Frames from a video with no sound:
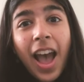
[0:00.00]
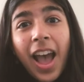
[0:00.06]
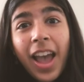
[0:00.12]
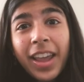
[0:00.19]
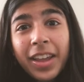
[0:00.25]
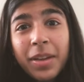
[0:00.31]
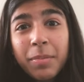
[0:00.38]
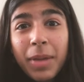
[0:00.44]

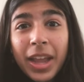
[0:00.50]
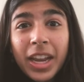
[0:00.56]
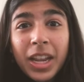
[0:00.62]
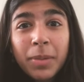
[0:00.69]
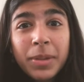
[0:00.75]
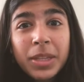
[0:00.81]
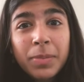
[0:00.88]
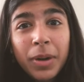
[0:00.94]
Hi, my
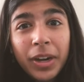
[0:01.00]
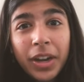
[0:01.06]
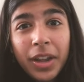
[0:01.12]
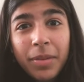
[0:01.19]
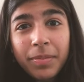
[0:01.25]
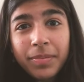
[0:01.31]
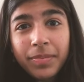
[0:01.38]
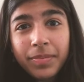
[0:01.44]
name is
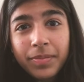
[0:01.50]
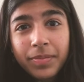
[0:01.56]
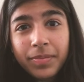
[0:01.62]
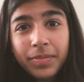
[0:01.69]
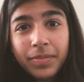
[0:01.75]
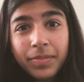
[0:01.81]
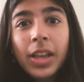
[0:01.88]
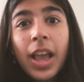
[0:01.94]
Mariam.
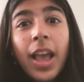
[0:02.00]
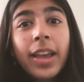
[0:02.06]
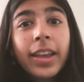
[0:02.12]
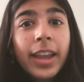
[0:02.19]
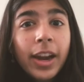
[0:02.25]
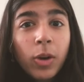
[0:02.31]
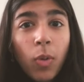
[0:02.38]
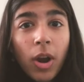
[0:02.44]

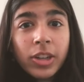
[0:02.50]
CAIR